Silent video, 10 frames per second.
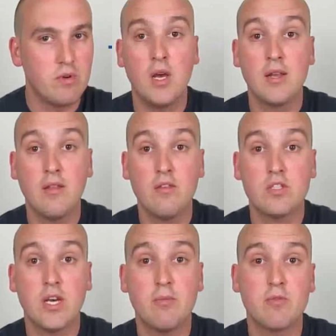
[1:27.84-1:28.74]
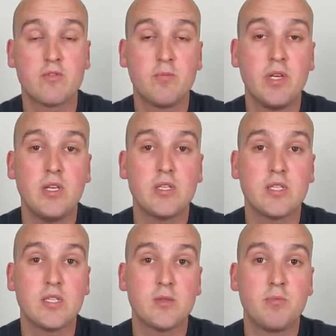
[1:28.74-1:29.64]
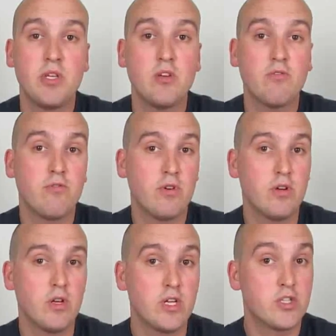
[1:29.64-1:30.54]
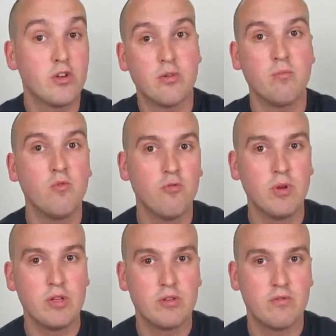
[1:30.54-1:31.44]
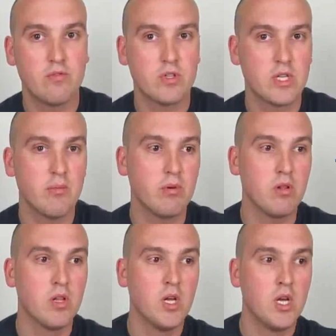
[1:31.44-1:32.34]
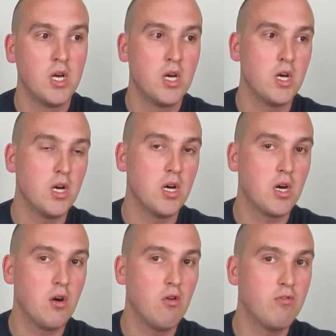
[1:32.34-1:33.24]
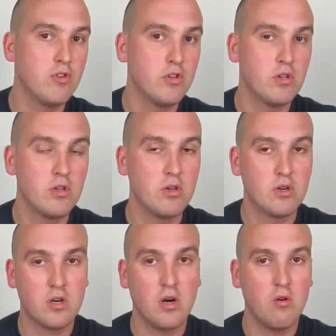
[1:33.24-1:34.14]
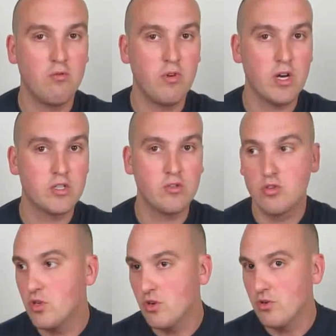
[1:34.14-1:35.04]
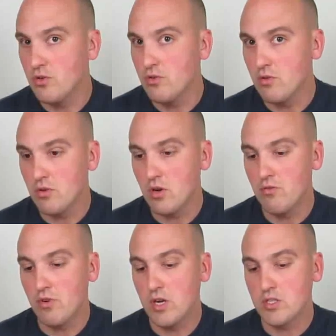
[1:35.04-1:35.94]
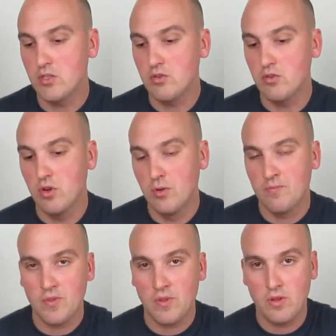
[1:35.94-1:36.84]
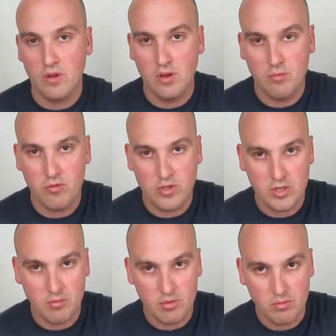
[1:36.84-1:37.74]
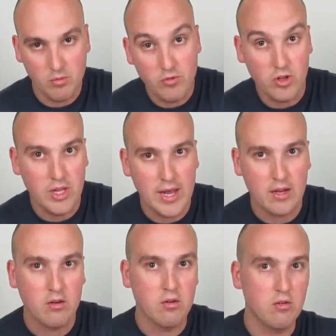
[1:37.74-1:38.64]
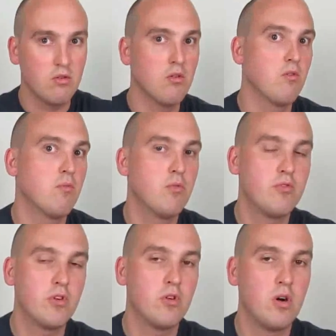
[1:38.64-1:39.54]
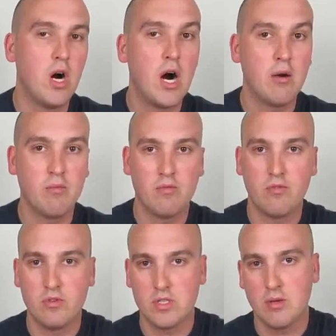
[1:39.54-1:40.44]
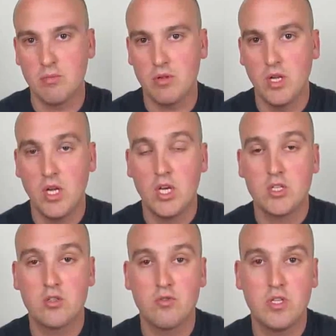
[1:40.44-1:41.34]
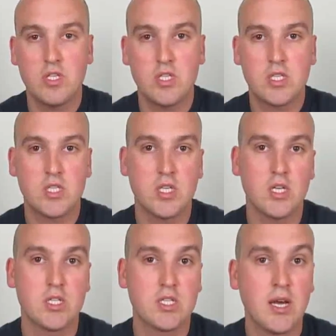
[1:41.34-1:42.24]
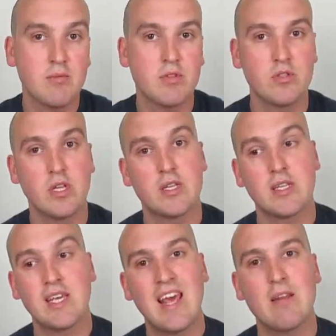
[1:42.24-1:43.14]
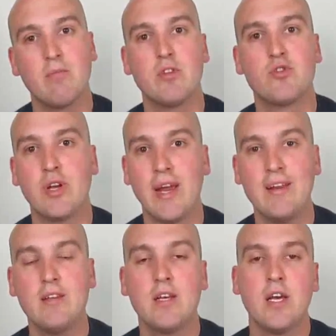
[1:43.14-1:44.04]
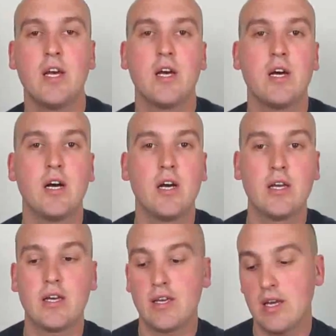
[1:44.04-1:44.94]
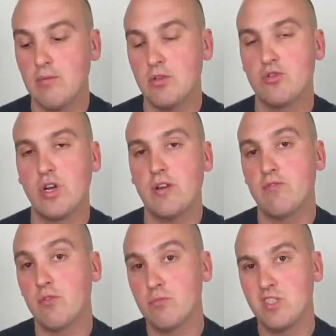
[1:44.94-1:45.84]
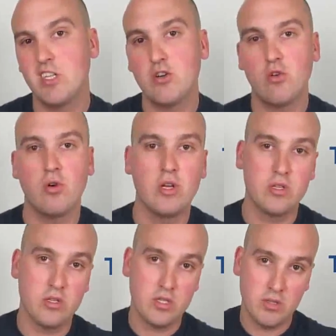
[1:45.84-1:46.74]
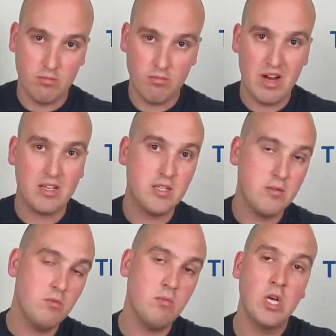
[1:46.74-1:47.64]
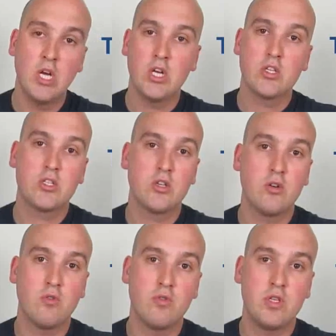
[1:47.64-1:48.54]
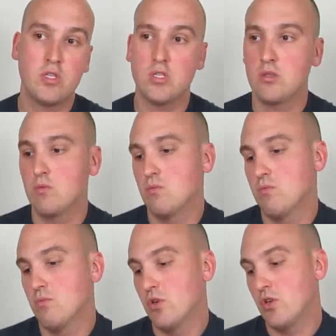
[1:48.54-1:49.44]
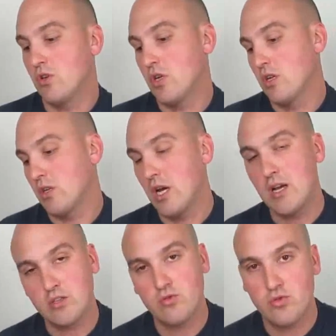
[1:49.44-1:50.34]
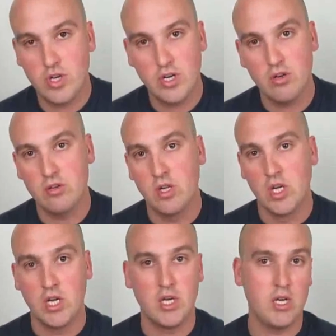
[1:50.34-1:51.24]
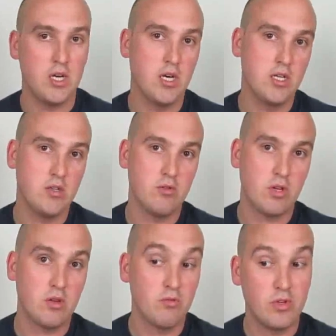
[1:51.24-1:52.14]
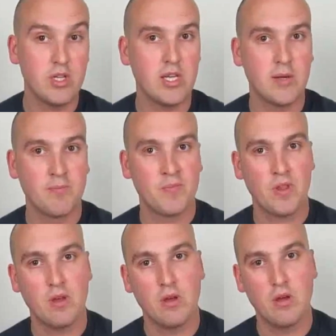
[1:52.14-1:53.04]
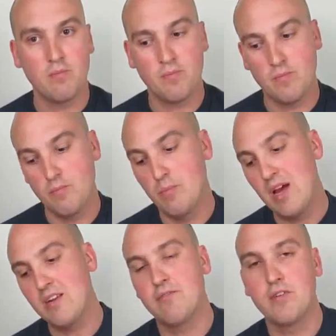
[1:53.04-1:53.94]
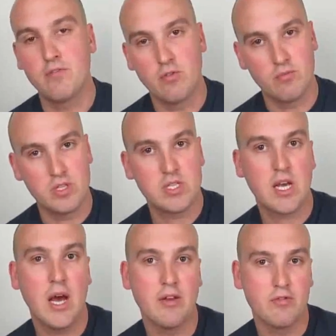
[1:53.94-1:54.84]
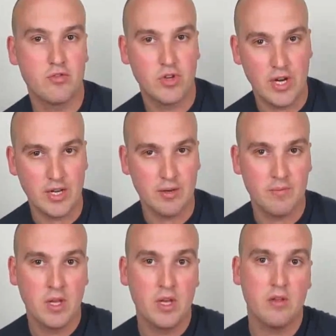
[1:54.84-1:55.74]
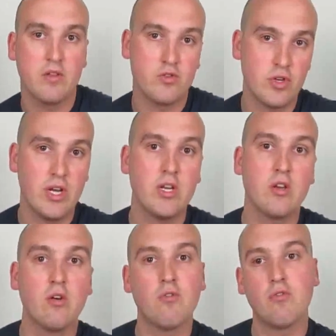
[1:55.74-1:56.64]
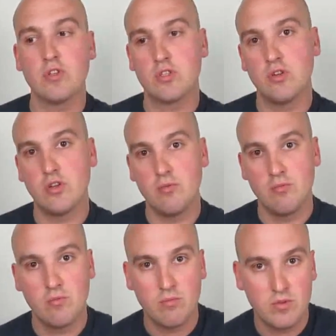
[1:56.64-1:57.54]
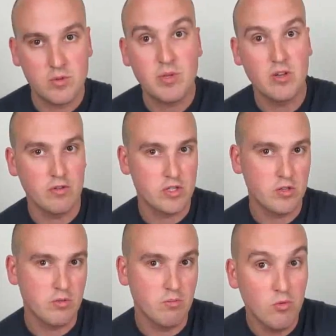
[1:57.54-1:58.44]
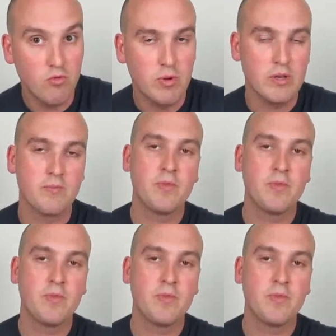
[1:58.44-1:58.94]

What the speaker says: Another type of speed is the speed of a certain movement. For example, how fast do you turn, or how fast do you, for example, move your leg or move your arm, for example. So this is something that can be trained. It can be trained from zero and until maximum. So this is what you can concentrate on, and you can really benefit from this kind of training. The training of a certain speed of a certain movement.